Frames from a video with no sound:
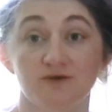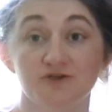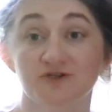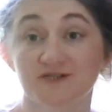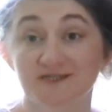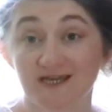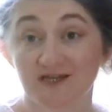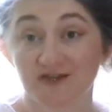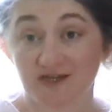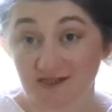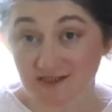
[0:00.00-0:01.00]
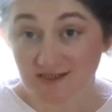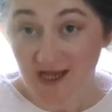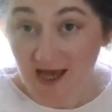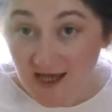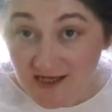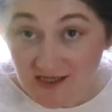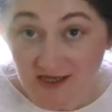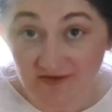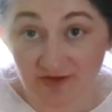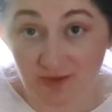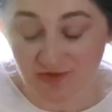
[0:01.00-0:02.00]
we're just going to take these and
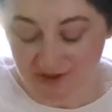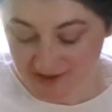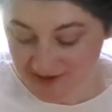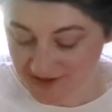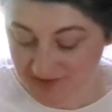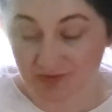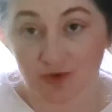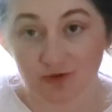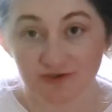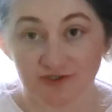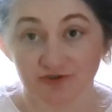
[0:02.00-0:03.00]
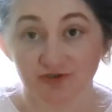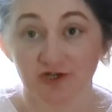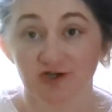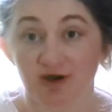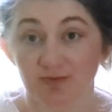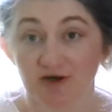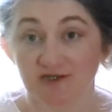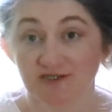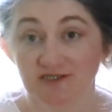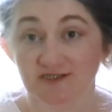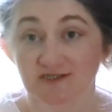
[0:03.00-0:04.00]
give them a rinse. Also, do you like my
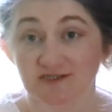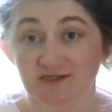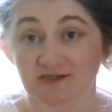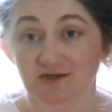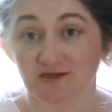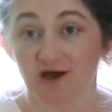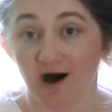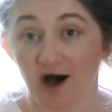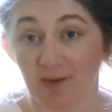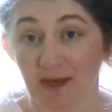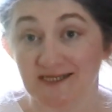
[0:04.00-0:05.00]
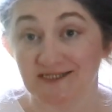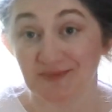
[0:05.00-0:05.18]
basket? I made it